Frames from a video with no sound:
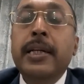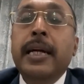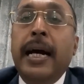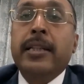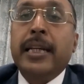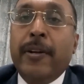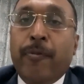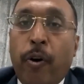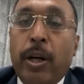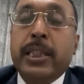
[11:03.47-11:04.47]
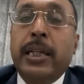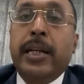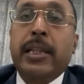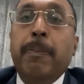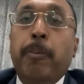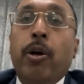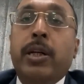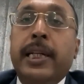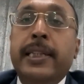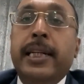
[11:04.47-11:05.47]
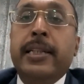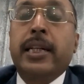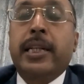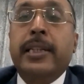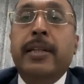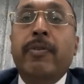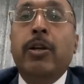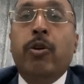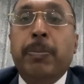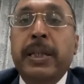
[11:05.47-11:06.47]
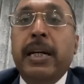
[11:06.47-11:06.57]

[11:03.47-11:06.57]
and that falls under the block credit and the credit will not be